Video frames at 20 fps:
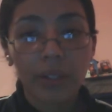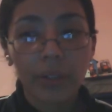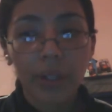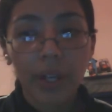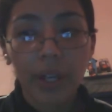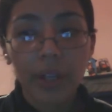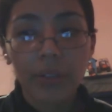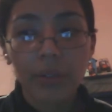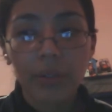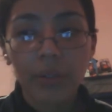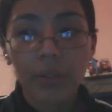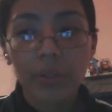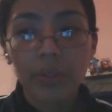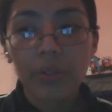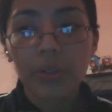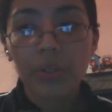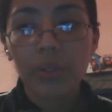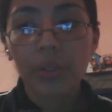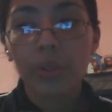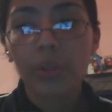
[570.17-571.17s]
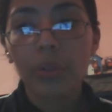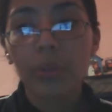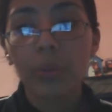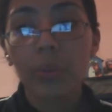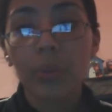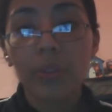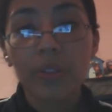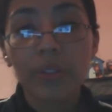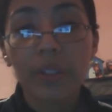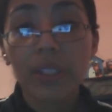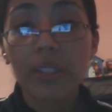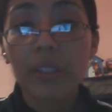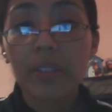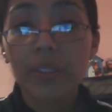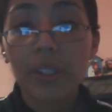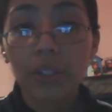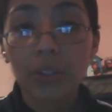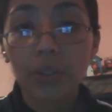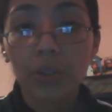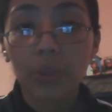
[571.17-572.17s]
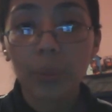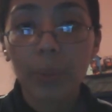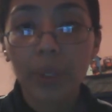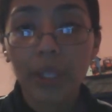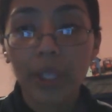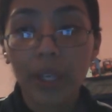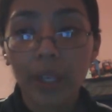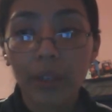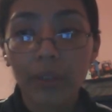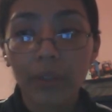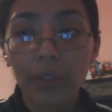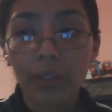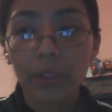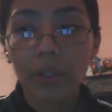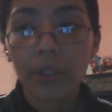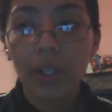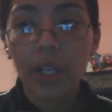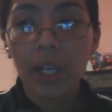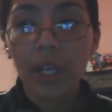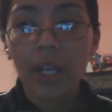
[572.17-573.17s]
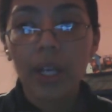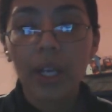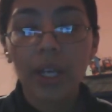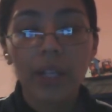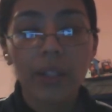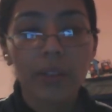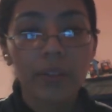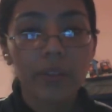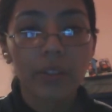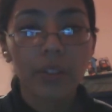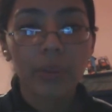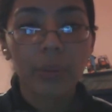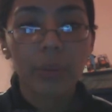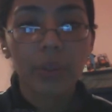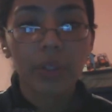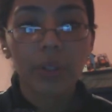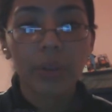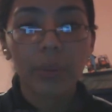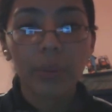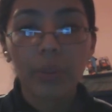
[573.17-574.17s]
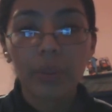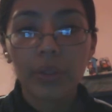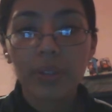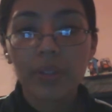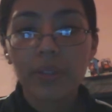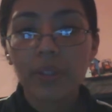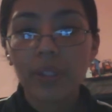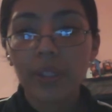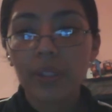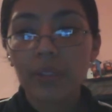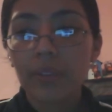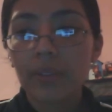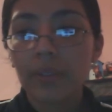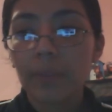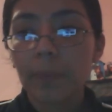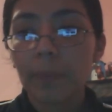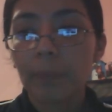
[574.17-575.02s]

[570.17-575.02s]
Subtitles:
hazards, risky sexual behavior, and communicable disease.